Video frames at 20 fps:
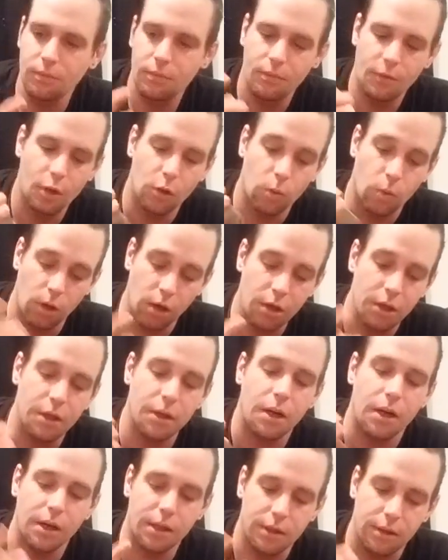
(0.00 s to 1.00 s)
They're working
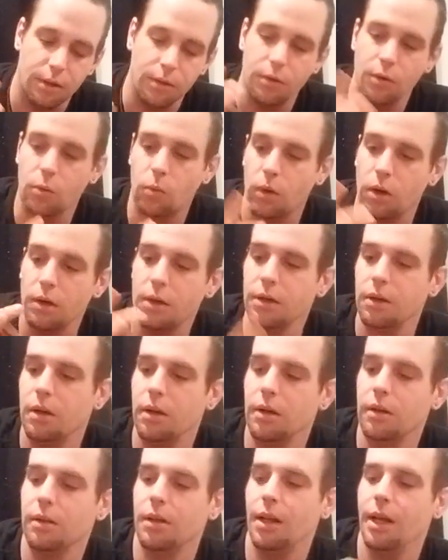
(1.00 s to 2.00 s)
on it, though. They're working
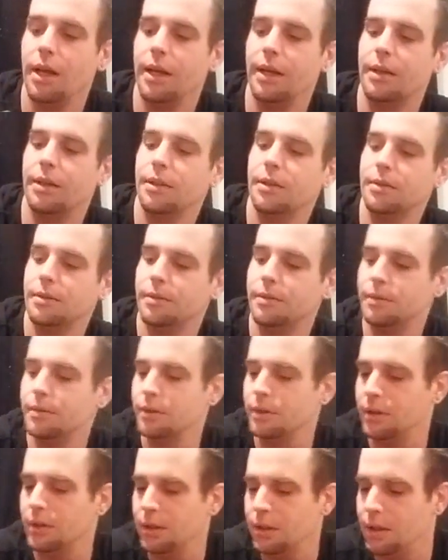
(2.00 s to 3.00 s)
on, like,
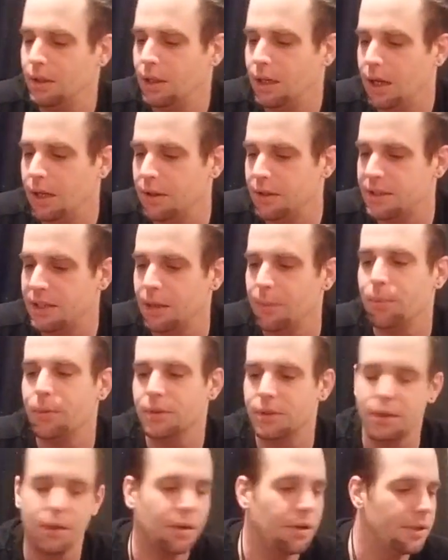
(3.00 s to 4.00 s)
and the
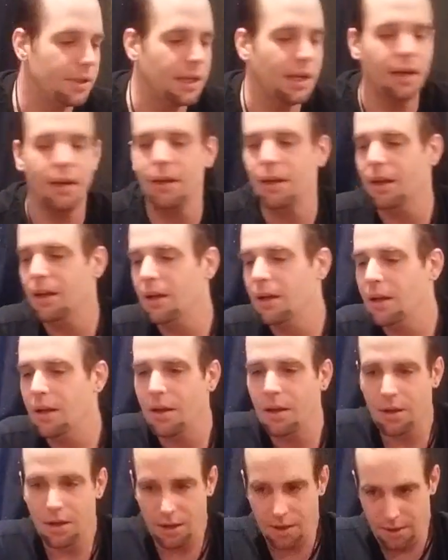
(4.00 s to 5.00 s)
Temperance card, yeah.
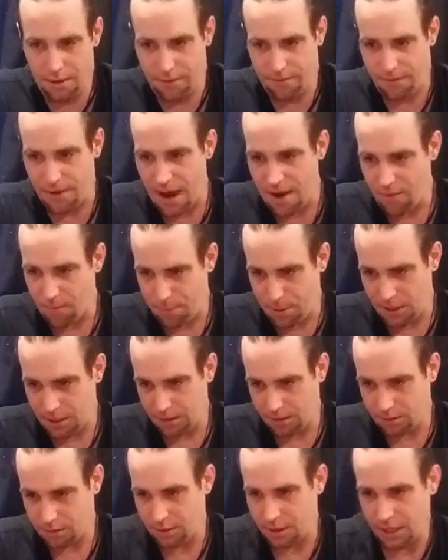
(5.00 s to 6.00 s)
Five of
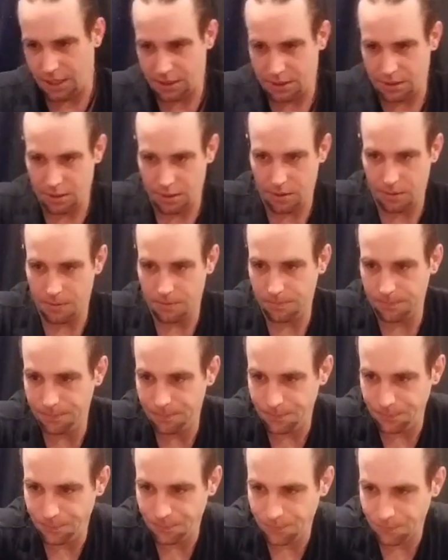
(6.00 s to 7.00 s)
Pentacles. Okay, so
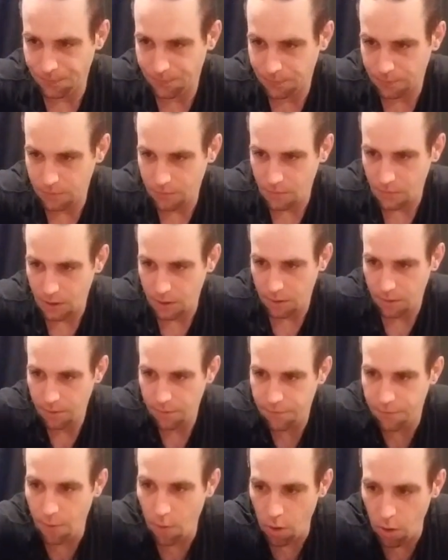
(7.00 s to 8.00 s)

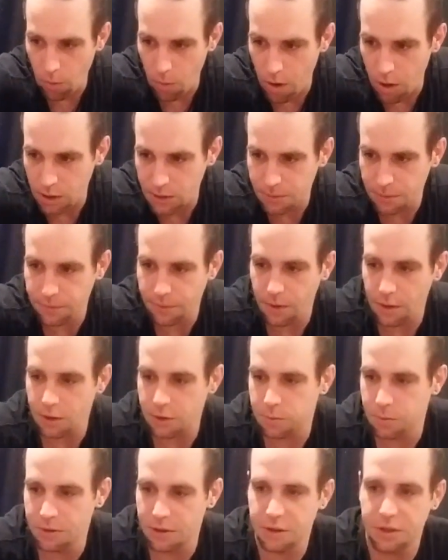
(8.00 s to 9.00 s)
four of wands
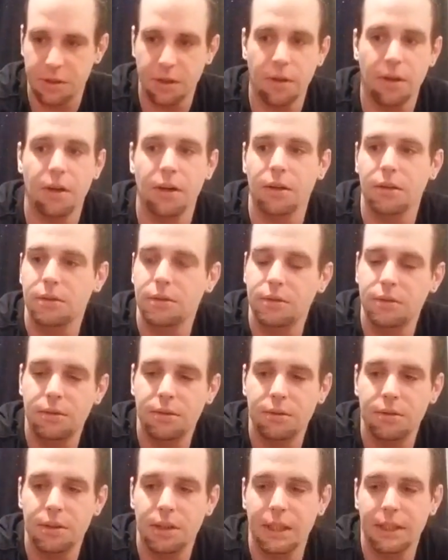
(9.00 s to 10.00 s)
reversed with the star.
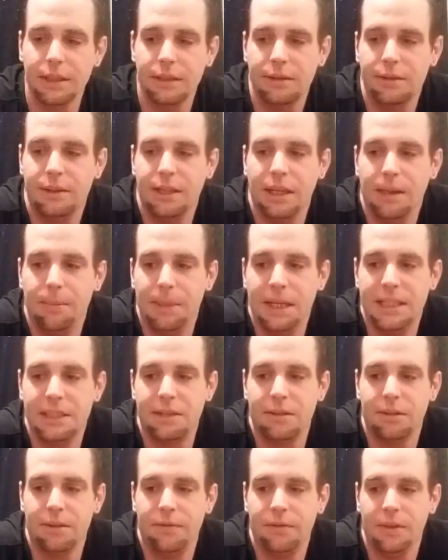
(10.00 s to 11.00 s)
Like they
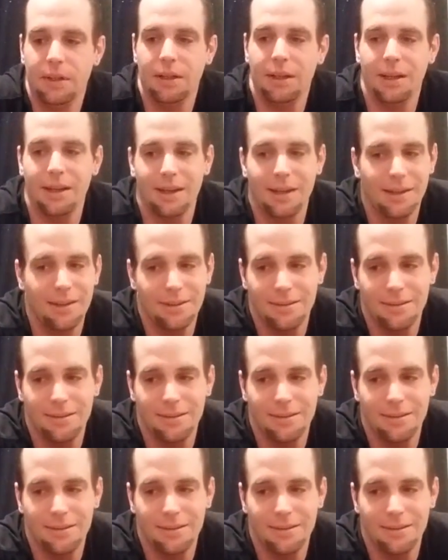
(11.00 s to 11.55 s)
basically feel like